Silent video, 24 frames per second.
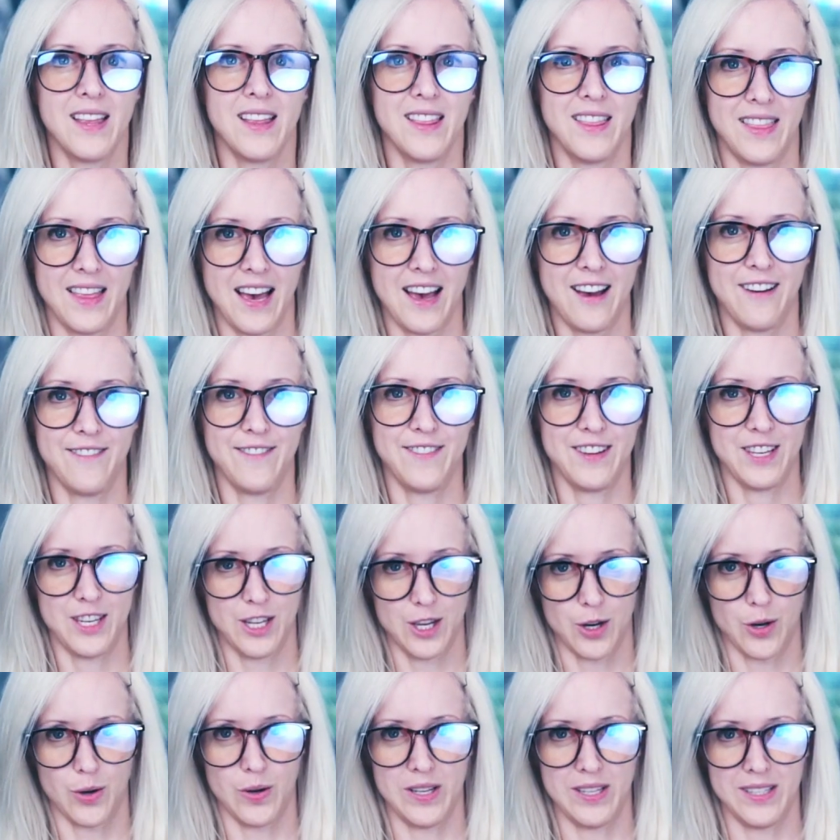That
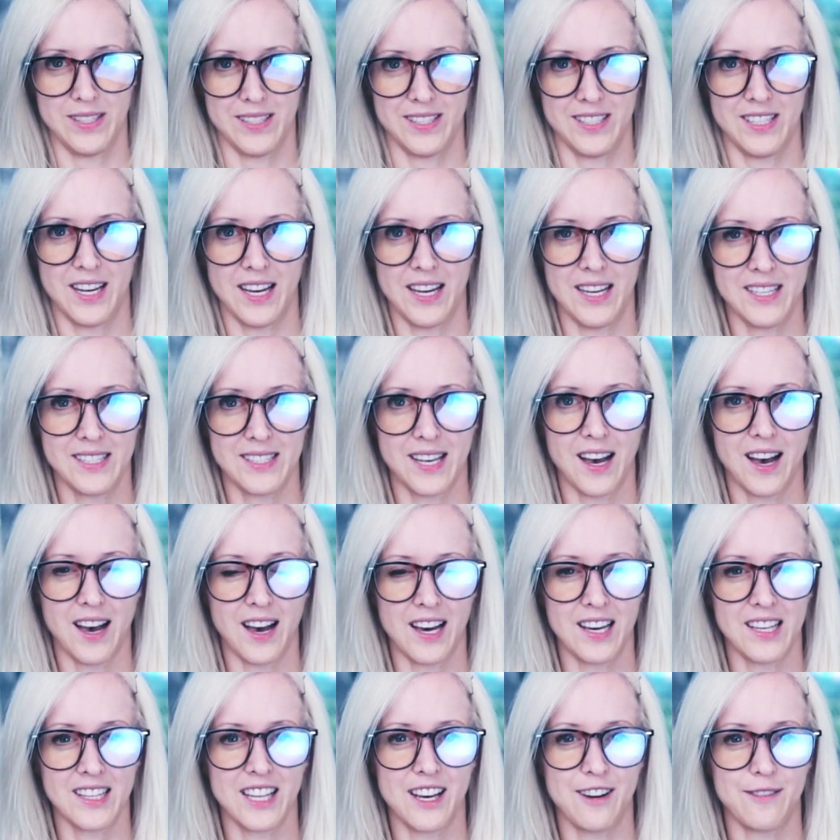video is a nice
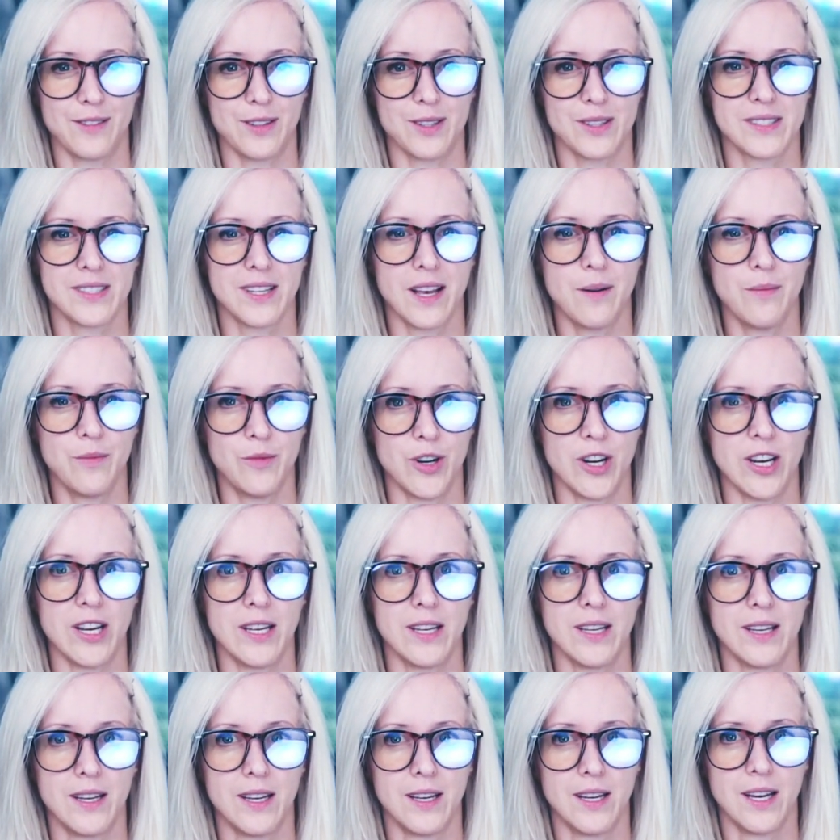high-level summary,
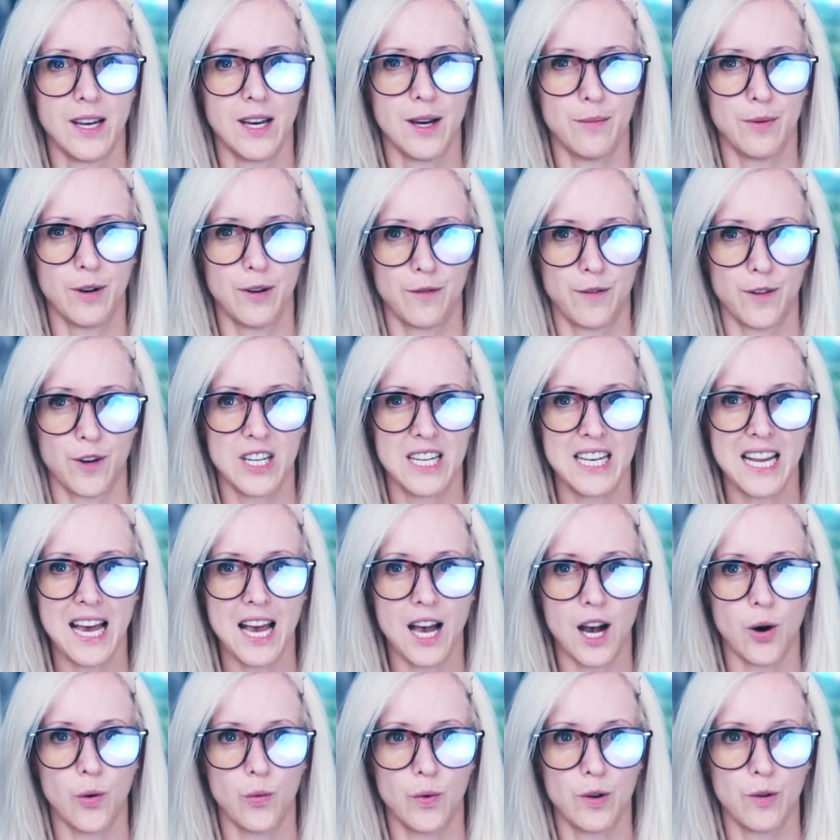but for
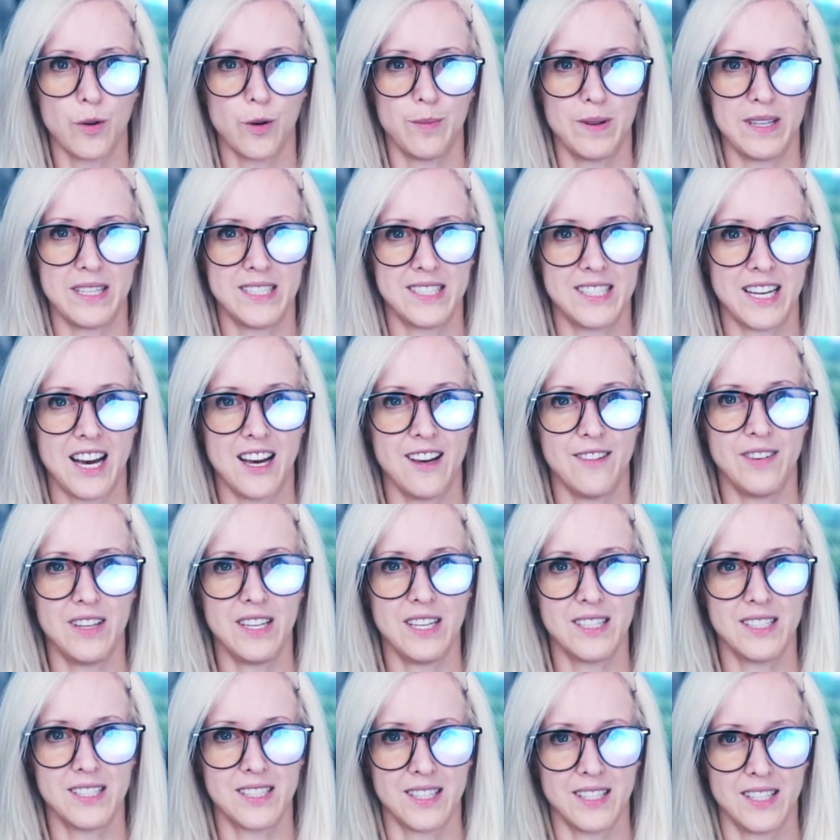now we will be diving
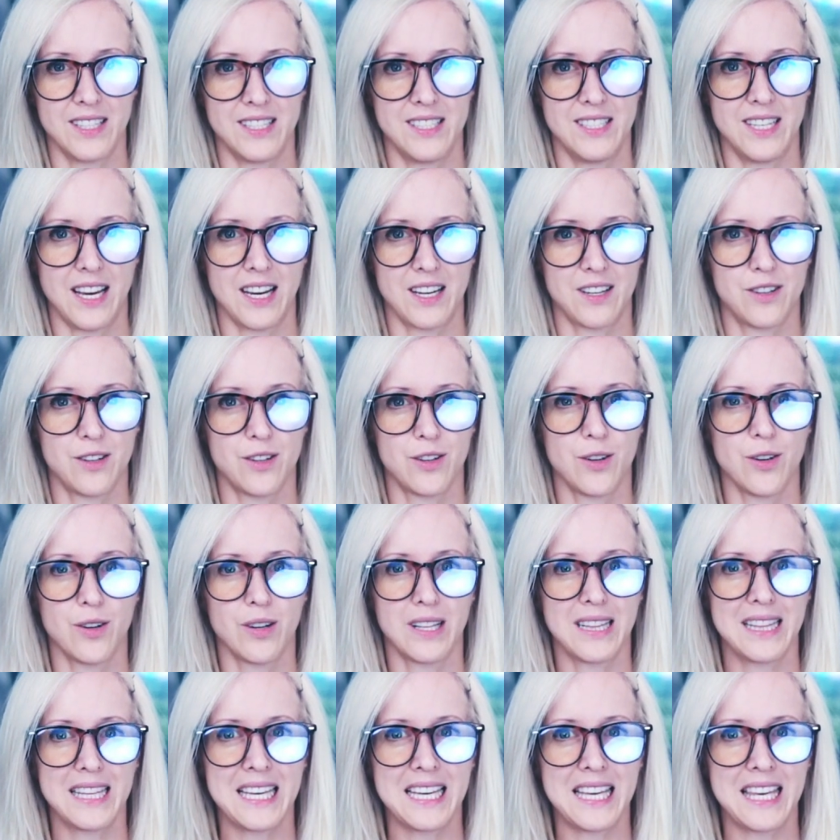into the technical
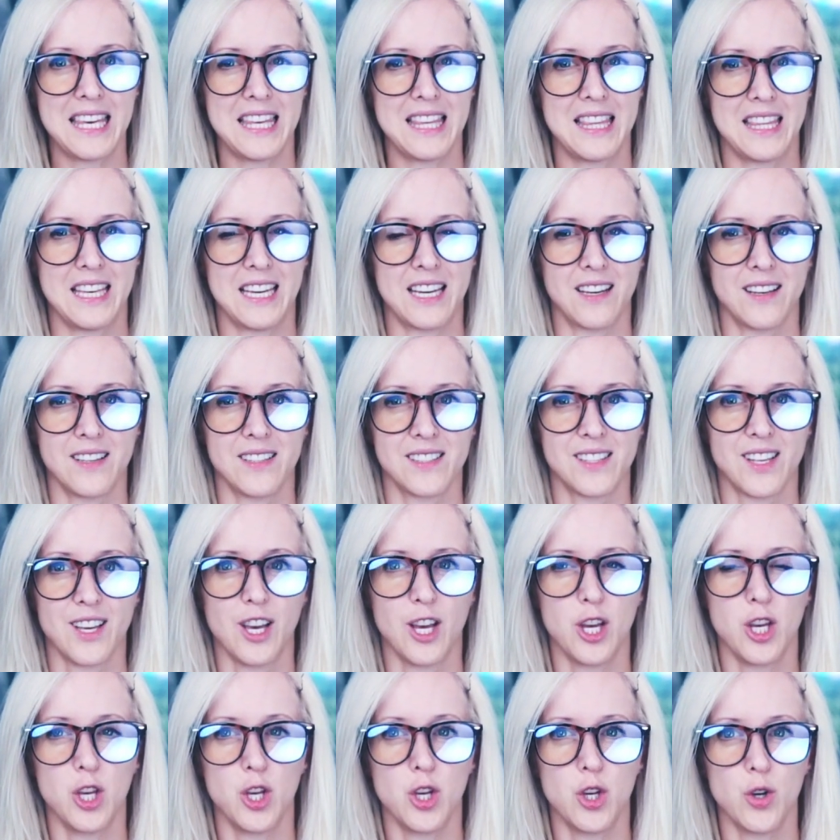clicky things
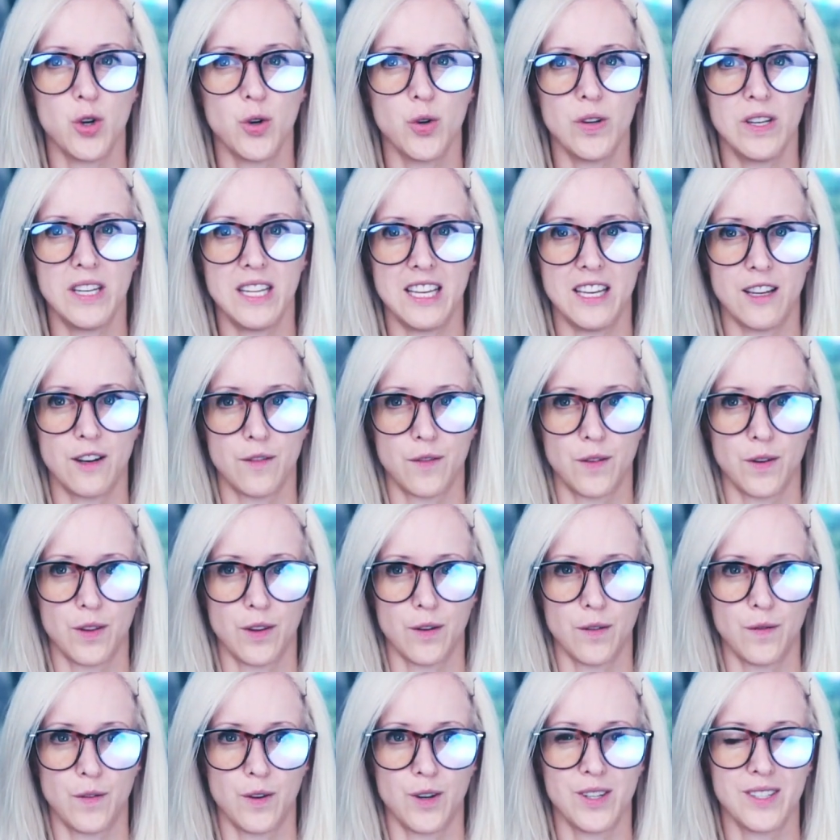you need for the
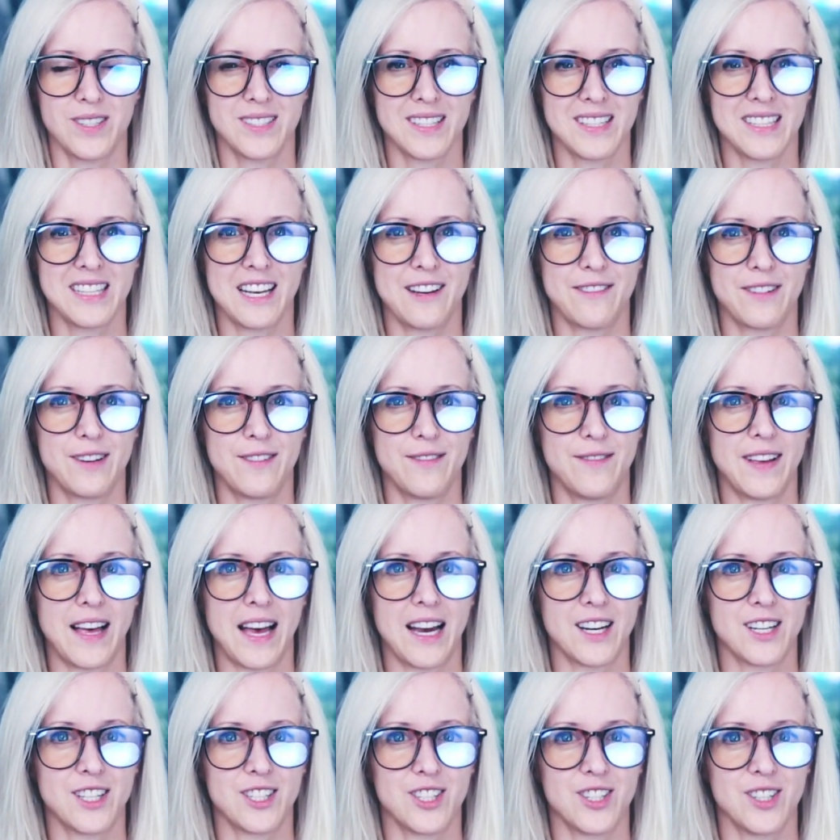first 11
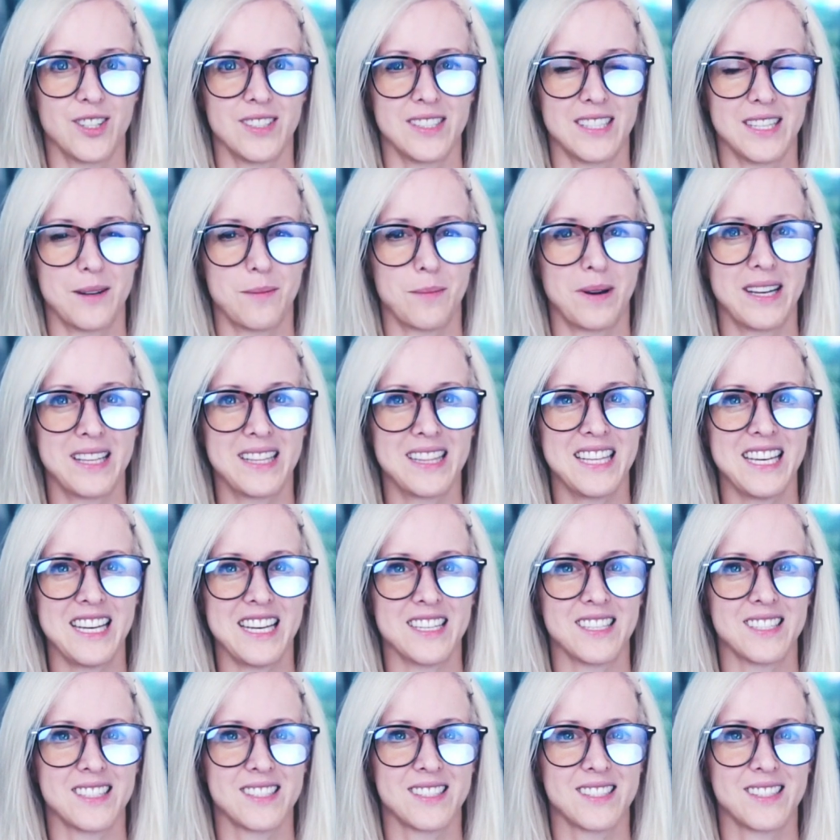factors in my
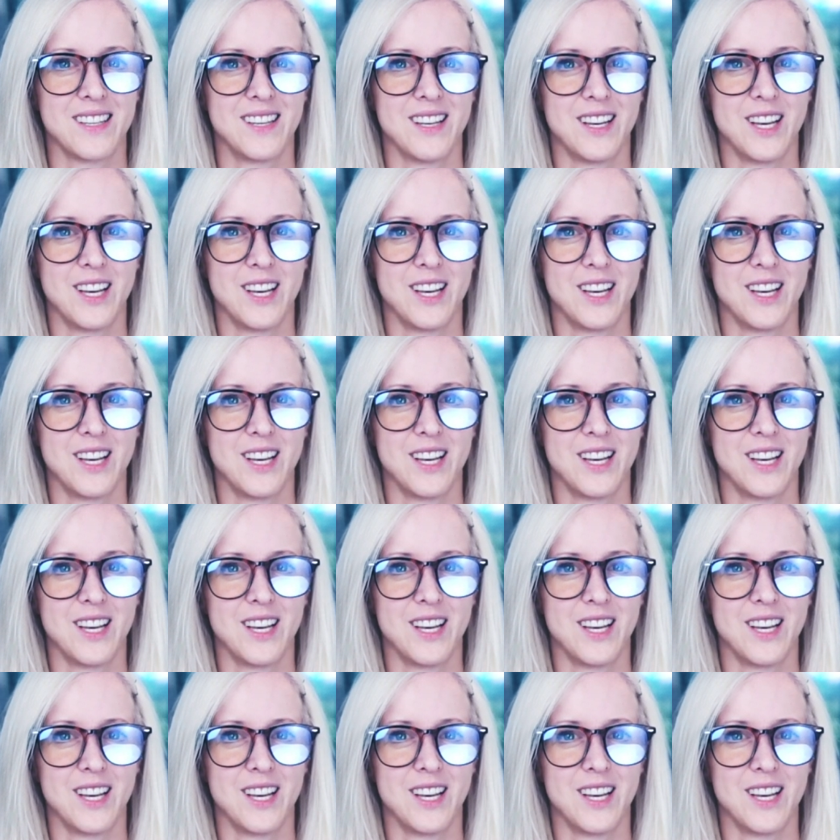list.